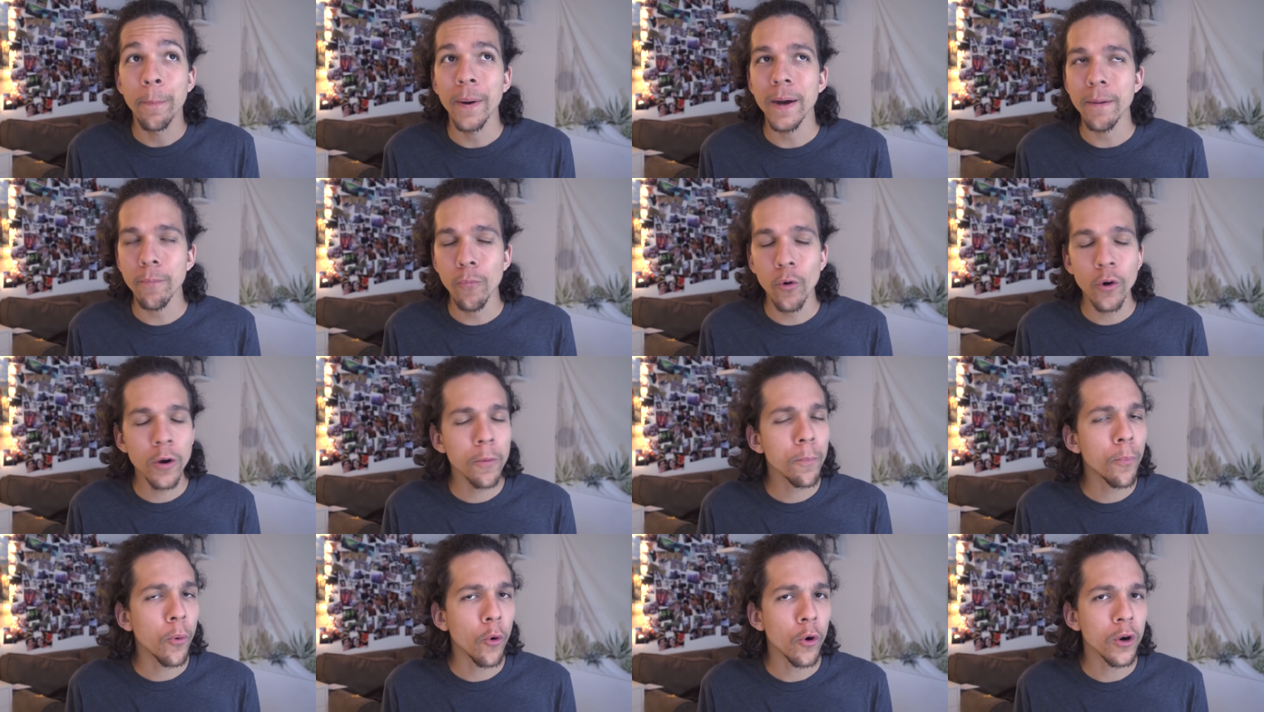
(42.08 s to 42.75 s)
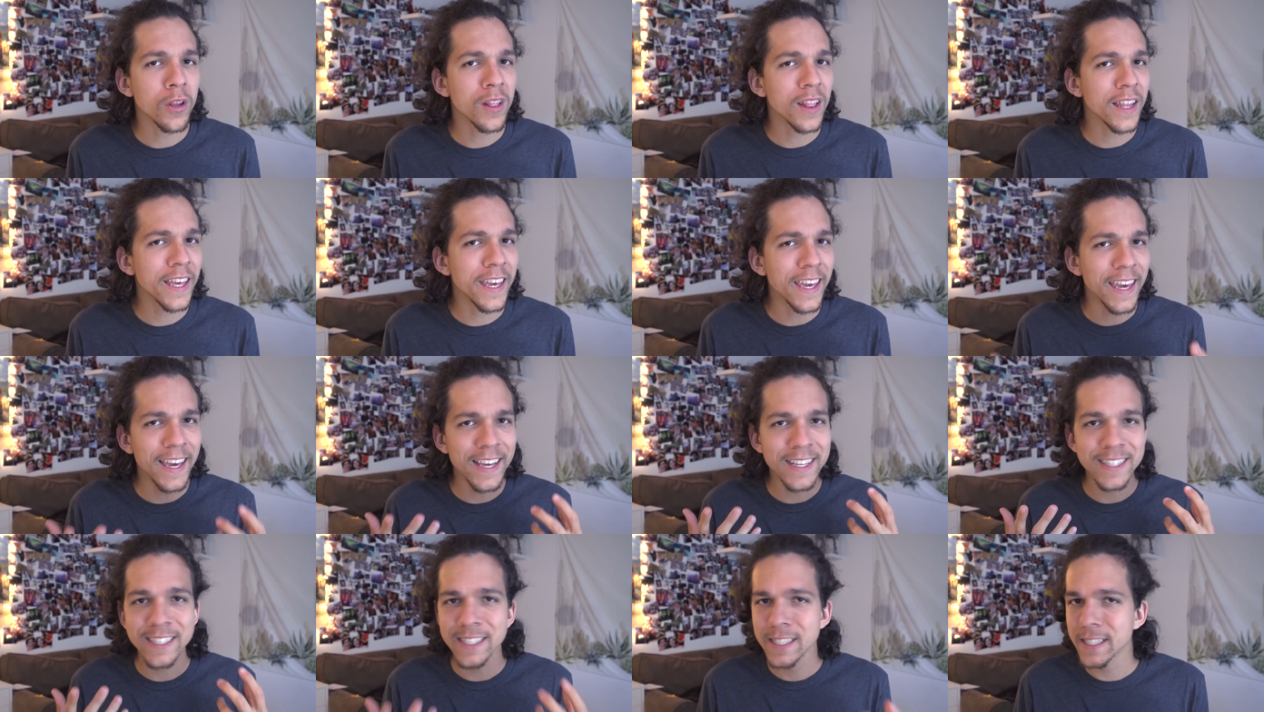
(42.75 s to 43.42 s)
But more
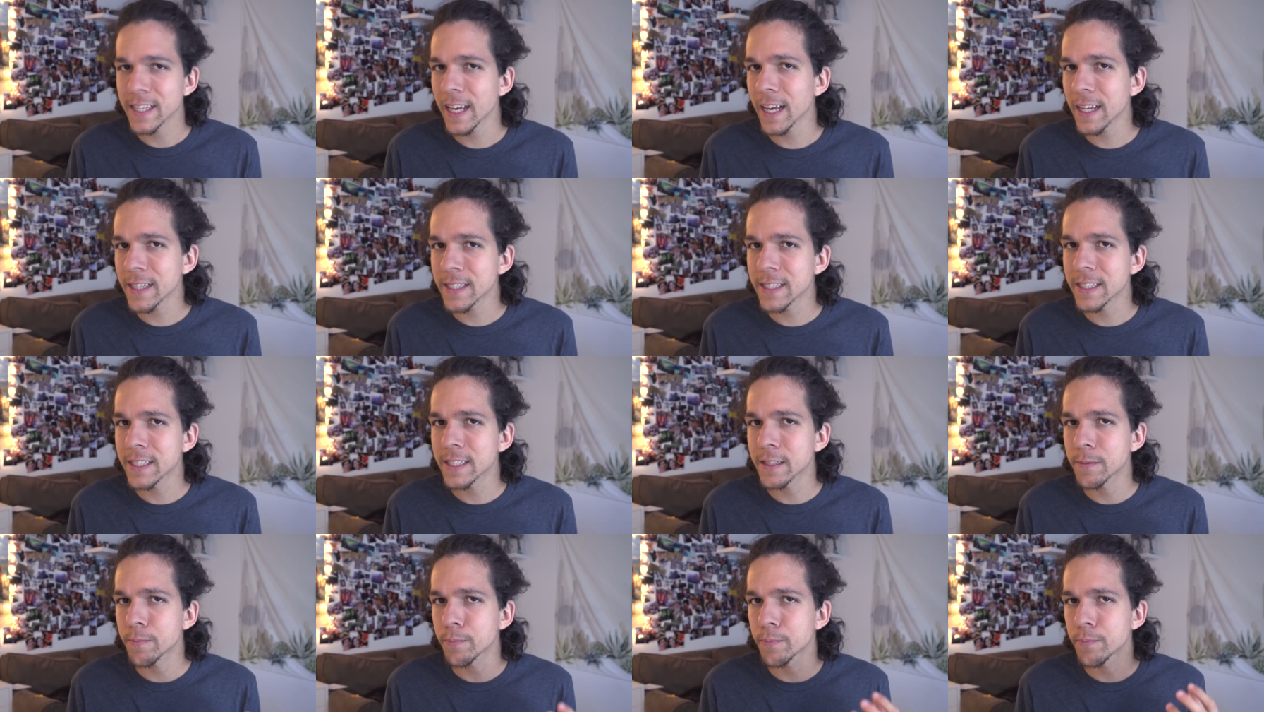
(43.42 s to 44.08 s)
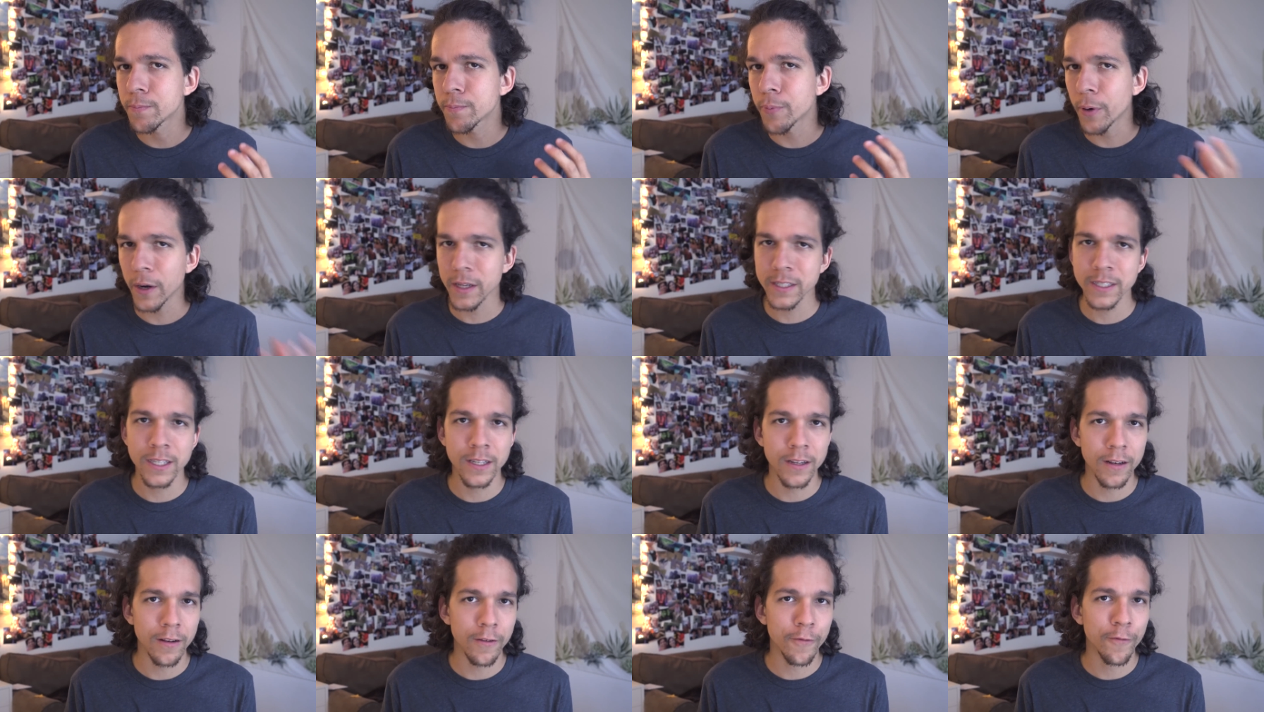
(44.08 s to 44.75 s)
importantly, it sets
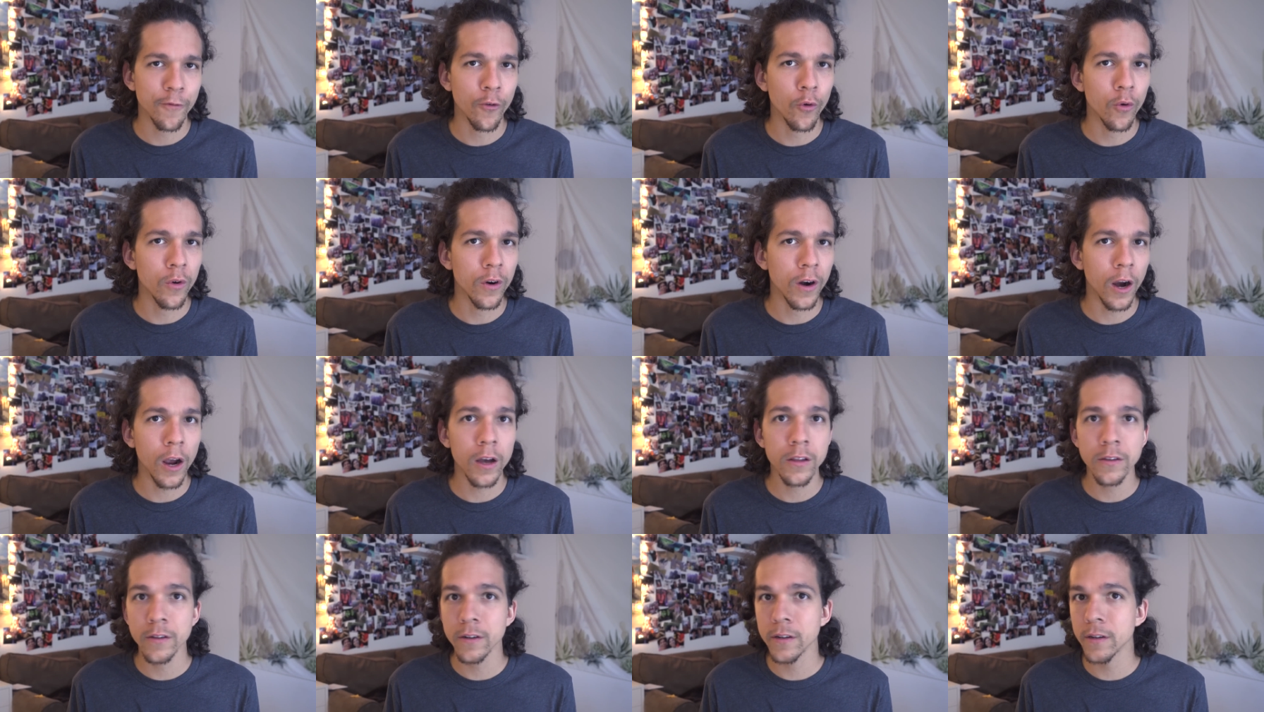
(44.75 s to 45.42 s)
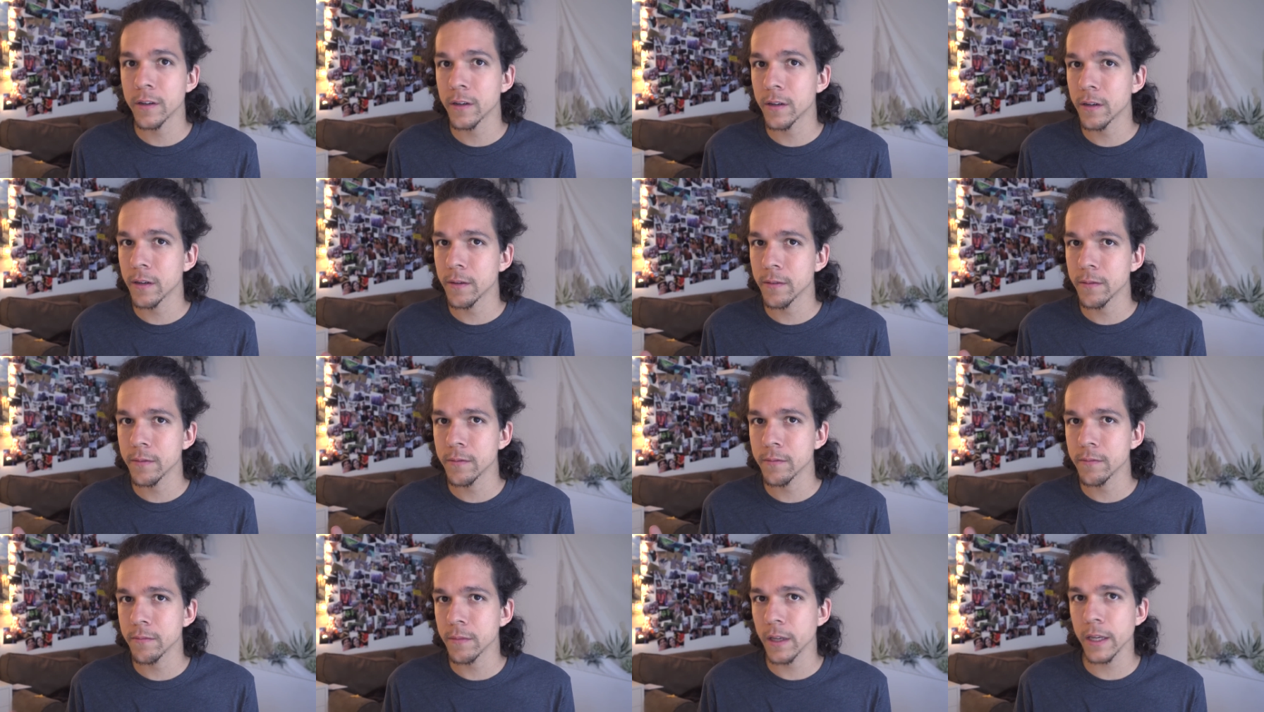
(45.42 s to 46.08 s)
precedent for other
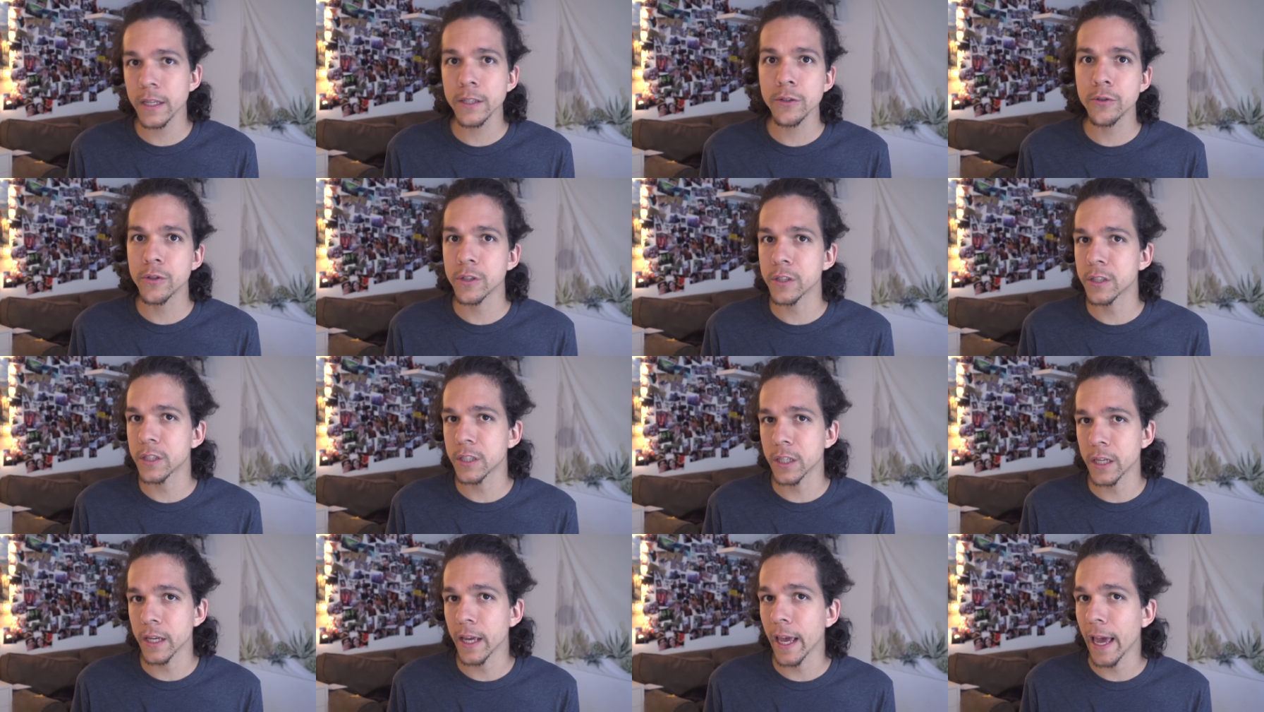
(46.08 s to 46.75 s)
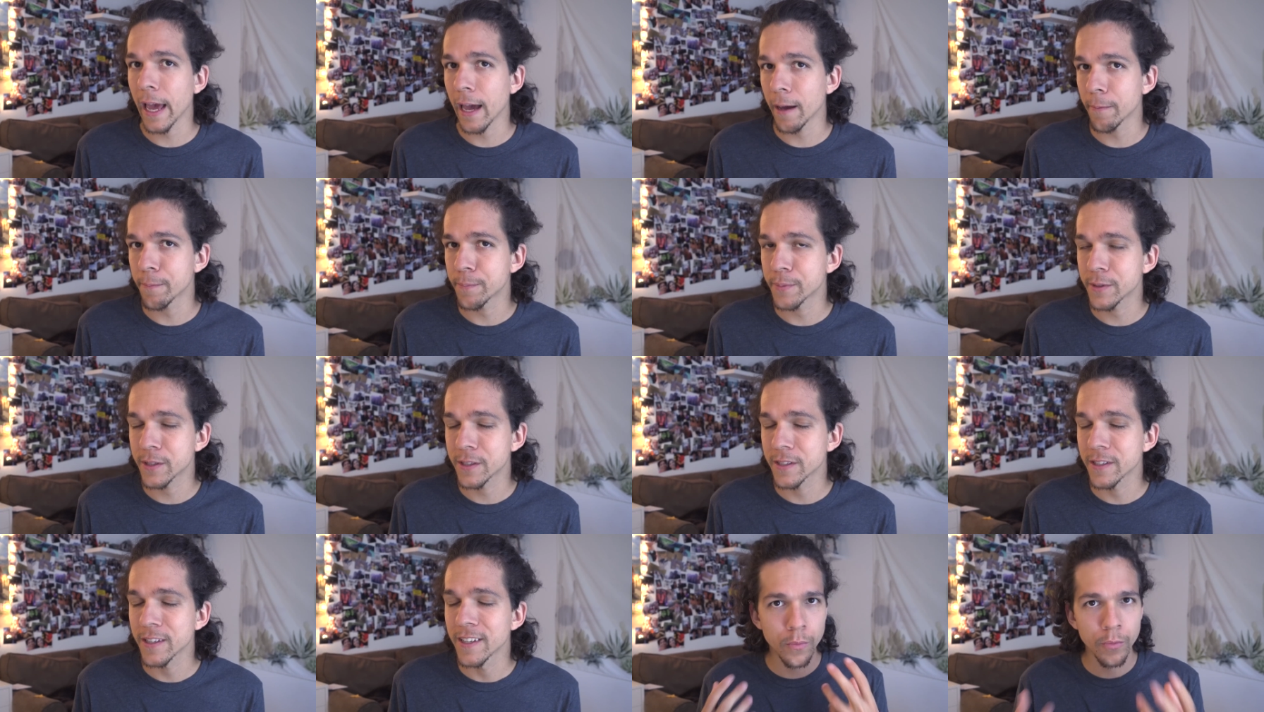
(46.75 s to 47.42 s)
interesting
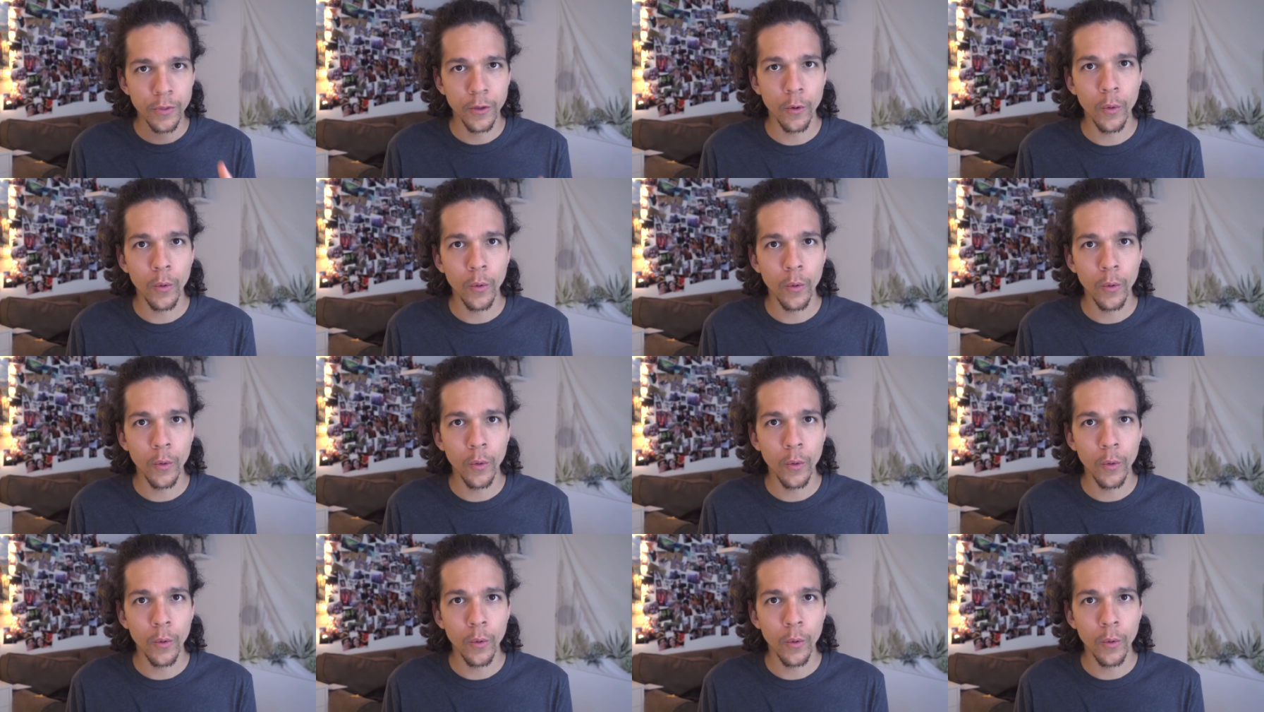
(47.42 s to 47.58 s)
apps.